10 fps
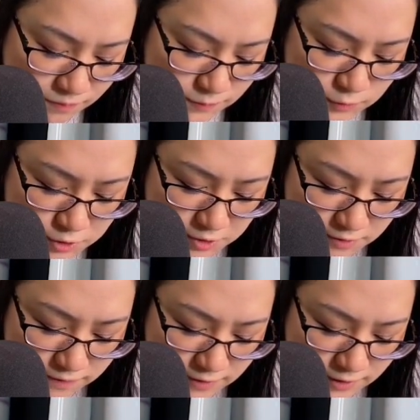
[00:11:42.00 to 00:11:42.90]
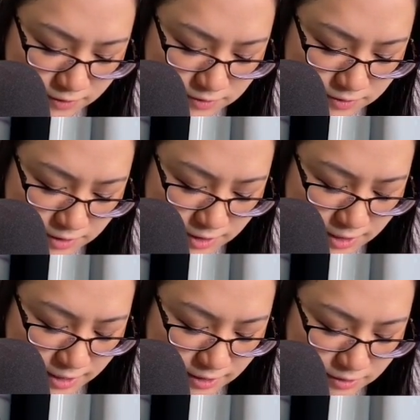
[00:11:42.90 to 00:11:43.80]
g of x
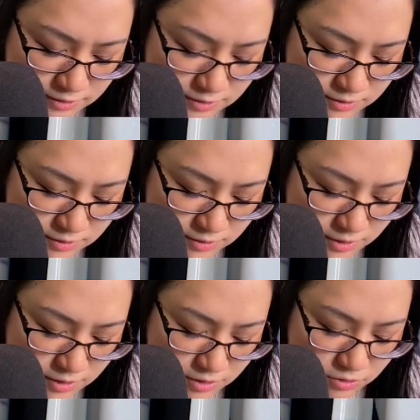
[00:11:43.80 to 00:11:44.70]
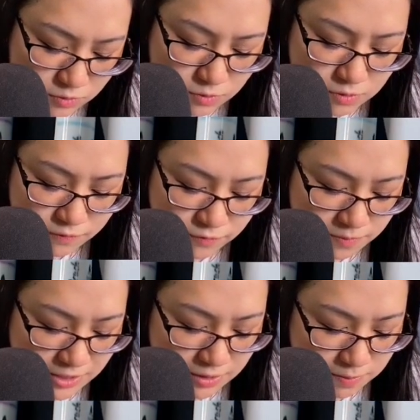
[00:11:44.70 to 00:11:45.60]
dx, the integral from
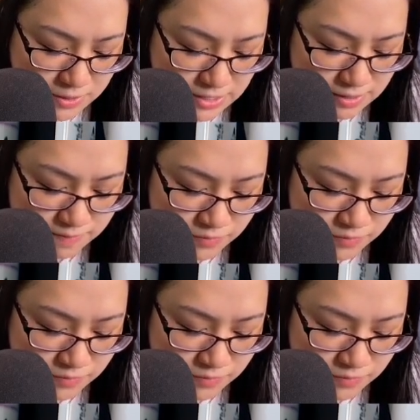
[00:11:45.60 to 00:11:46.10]
A to B,